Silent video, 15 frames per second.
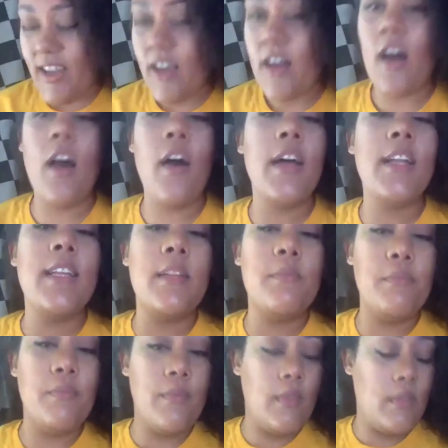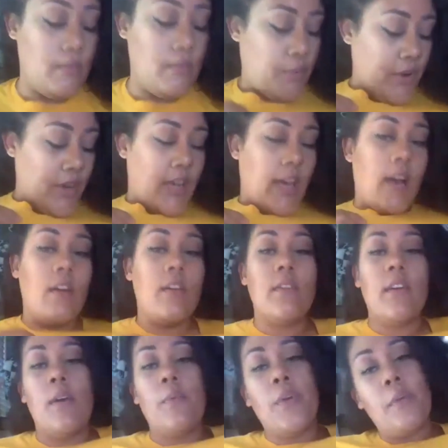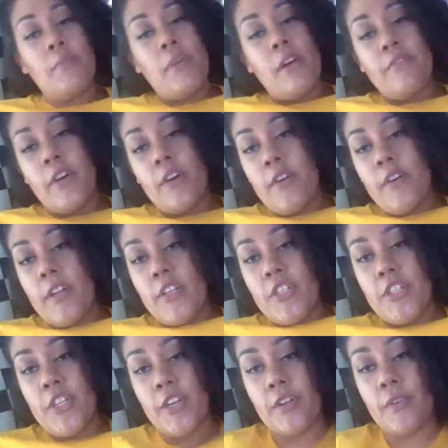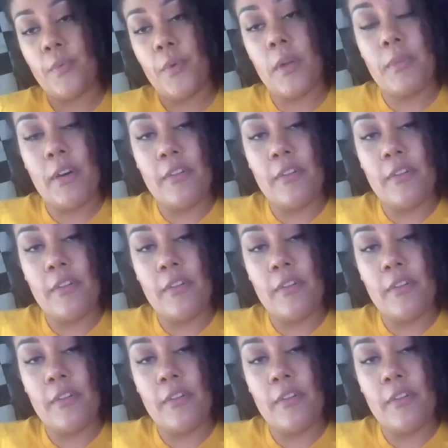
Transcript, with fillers: I didn't point out I'm wearing my 400 shirt. One of my